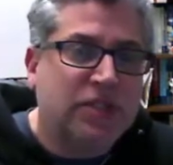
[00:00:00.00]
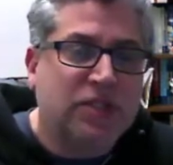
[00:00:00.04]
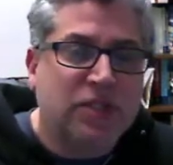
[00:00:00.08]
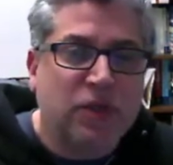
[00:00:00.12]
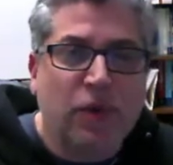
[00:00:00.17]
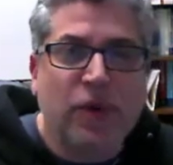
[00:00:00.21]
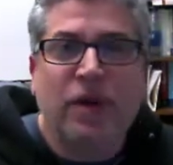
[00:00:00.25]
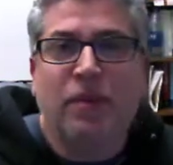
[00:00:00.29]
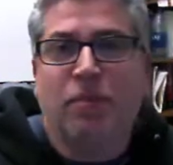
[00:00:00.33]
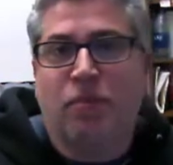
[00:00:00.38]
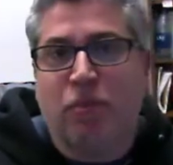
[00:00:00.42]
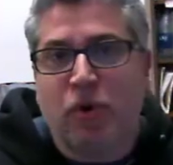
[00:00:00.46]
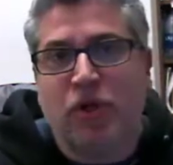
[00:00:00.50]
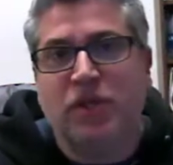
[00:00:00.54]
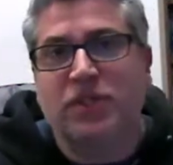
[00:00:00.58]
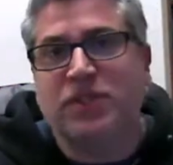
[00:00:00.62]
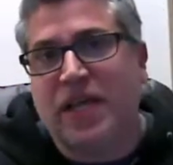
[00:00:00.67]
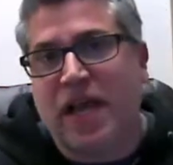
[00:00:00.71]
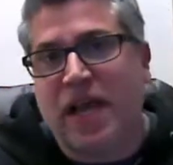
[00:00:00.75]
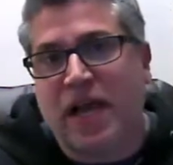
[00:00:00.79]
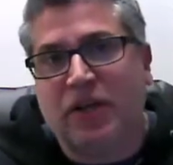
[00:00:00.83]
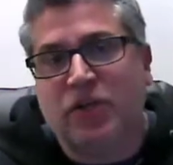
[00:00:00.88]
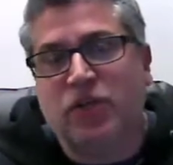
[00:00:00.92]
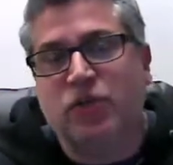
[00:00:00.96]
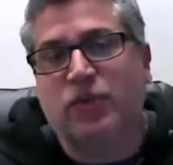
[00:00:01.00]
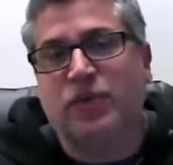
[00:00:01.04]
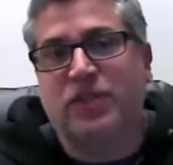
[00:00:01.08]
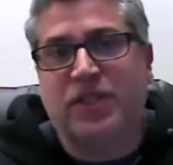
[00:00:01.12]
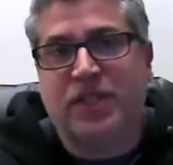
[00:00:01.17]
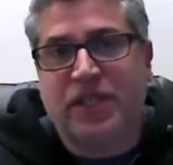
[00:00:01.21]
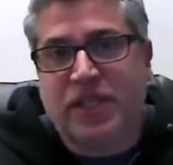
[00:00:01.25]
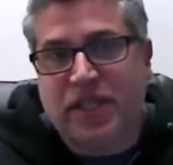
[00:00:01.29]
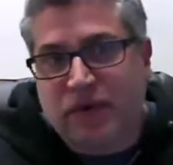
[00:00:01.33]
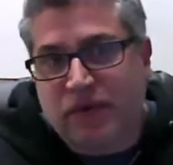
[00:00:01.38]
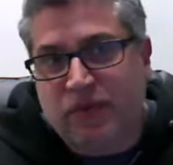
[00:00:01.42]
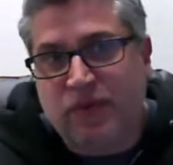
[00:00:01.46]
so what it boils down to is
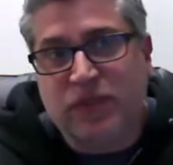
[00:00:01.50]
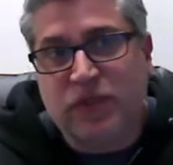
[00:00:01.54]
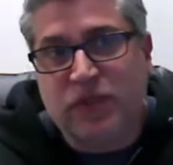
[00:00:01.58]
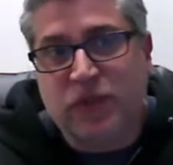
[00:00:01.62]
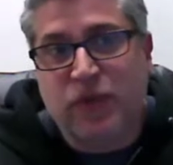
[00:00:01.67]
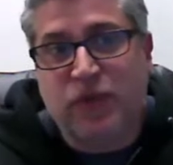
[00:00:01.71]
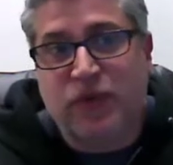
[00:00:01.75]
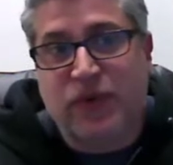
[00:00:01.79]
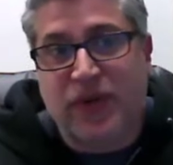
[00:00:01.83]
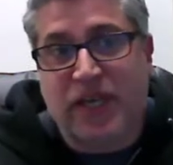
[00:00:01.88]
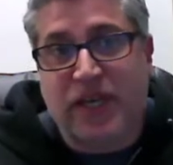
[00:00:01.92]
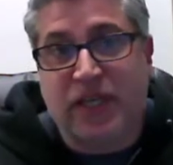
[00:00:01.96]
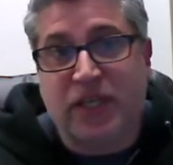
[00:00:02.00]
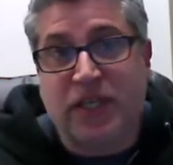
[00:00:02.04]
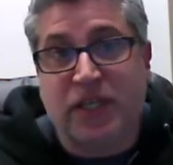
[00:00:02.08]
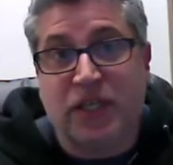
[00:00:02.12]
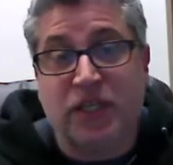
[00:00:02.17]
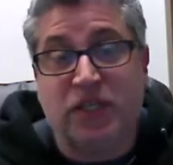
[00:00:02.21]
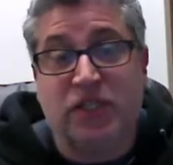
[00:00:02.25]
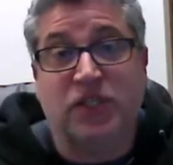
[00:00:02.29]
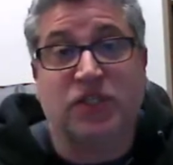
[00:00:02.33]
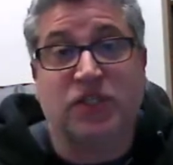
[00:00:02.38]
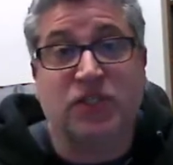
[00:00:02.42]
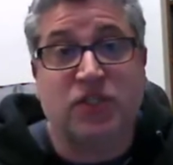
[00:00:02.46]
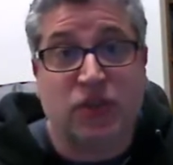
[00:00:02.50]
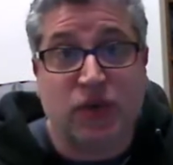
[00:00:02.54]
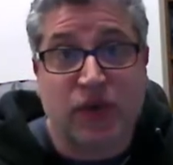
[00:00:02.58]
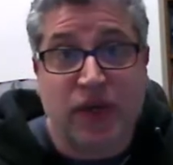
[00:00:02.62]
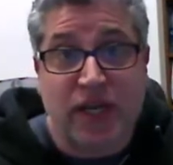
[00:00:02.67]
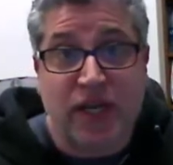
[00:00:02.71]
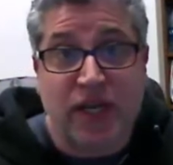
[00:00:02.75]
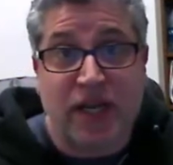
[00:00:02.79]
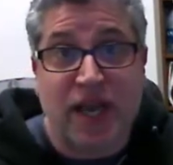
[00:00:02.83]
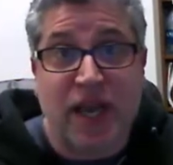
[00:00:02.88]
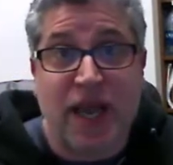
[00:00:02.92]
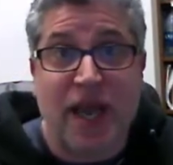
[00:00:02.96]
the difference between
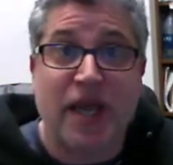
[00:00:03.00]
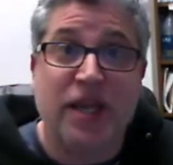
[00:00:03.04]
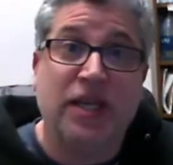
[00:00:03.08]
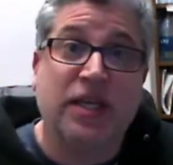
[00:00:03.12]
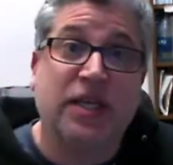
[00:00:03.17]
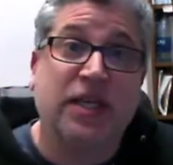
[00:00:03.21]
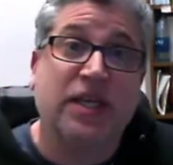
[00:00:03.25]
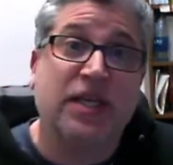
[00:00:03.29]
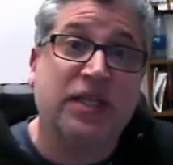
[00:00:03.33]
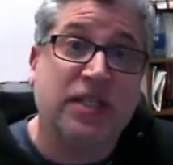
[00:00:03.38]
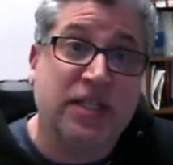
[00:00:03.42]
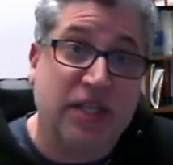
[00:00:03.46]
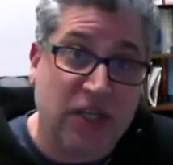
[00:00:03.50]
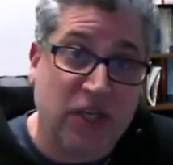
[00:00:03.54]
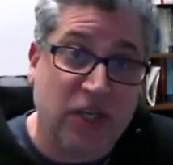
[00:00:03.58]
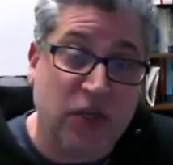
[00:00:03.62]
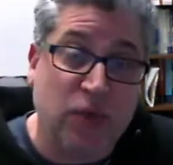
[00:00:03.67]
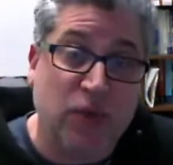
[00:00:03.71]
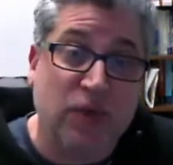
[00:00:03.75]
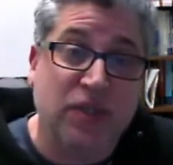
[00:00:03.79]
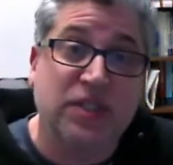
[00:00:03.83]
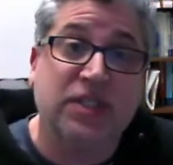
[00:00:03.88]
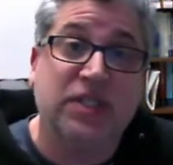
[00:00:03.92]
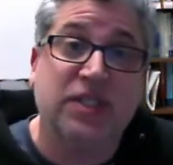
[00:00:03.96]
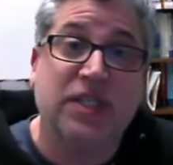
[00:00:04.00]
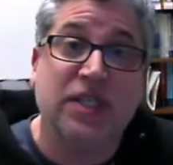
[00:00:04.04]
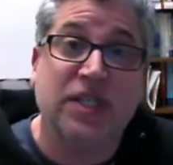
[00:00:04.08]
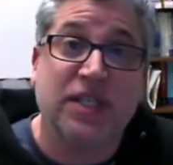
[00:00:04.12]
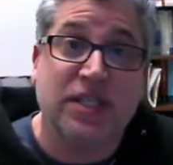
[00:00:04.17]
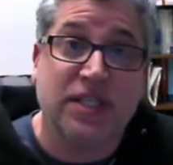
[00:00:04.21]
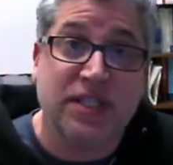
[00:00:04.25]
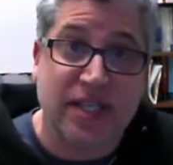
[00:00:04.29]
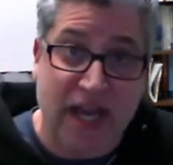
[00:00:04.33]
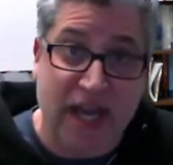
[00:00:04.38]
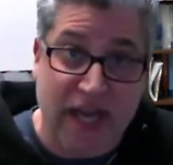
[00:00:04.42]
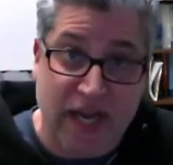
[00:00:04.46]
discrete and continuous
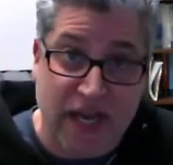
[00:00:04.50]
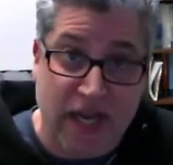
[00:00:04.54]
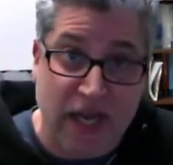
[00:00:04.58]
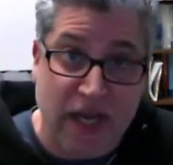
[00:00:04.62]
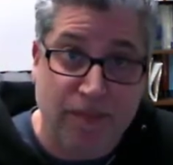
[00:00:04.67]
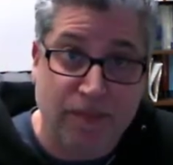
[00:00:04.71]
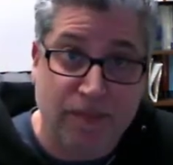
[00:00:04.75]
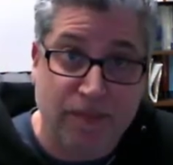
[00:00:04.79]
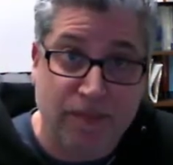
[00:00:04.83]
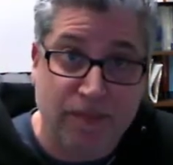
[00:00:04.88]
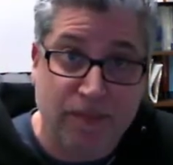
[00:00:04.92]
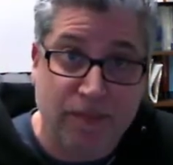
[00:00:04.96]
data.